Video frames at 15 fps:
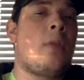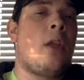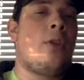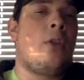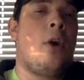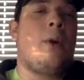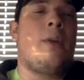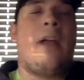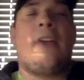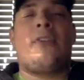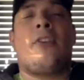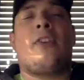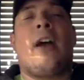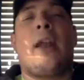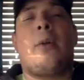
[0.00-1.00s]
No, and that's
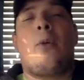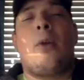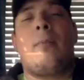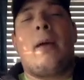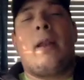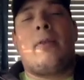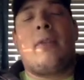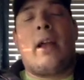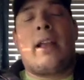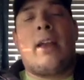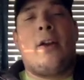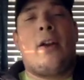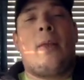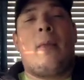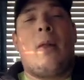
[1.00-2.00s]
the side it would have been. I
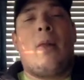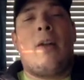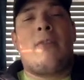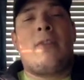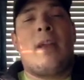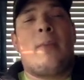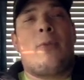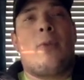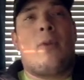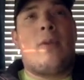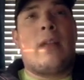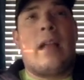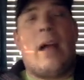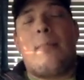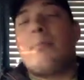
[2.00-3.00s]
carried on my left hip, so if
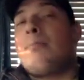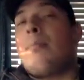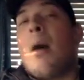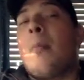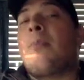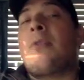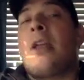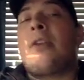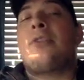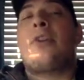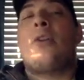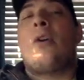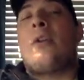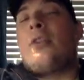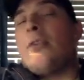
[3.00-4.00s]
it got bumped
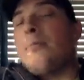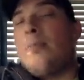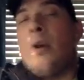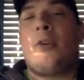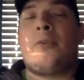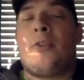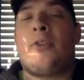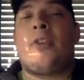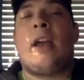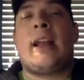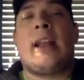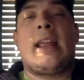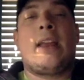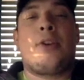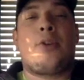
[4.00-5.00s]
into it, just pushed the
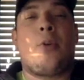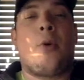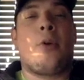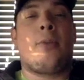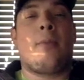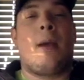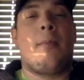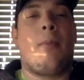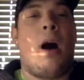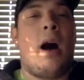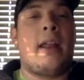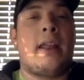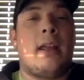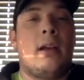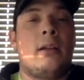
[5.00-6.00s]
sight in towards my
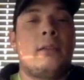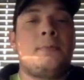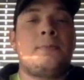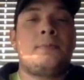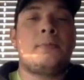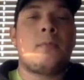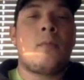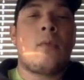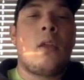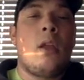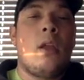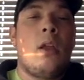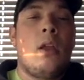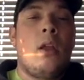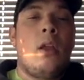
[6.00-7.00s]
body.
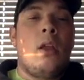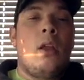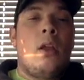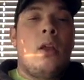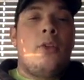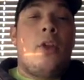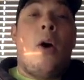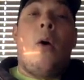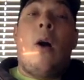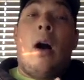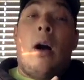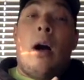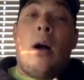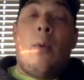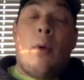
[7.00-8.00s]
So
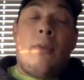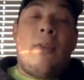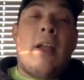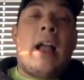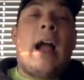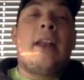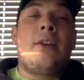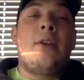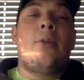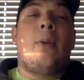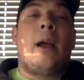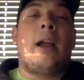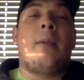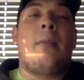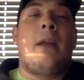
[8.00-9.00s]
one thing I do
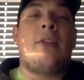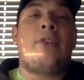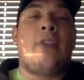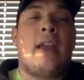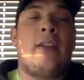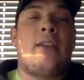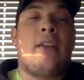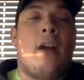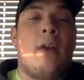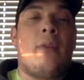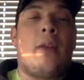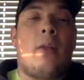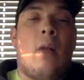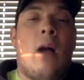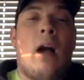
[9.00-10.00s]
recommend changing on the
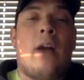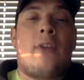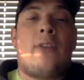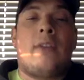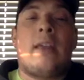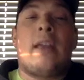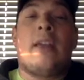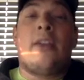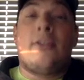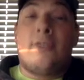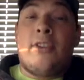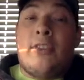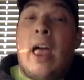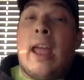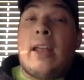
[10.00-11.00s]
Glocks is the
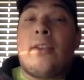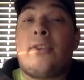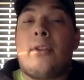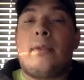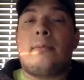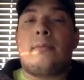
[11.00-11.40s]
sights.